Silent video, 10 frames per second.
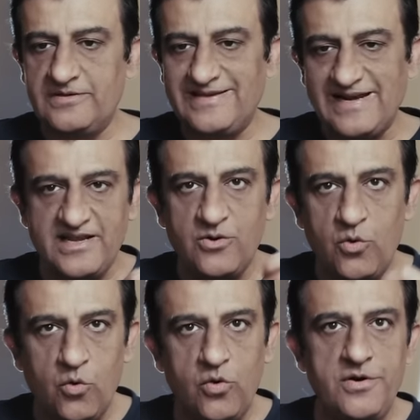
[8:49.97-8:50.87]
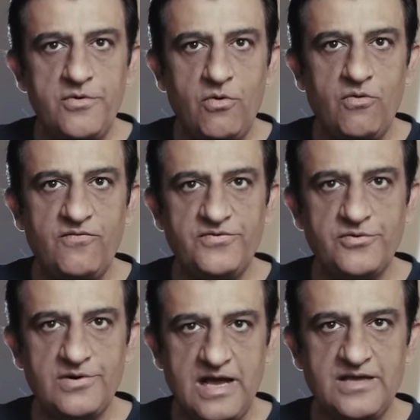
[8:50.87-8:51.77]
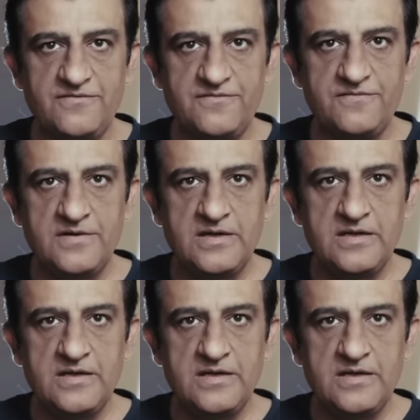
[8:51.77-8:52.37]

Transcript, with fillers: getting hold of your life.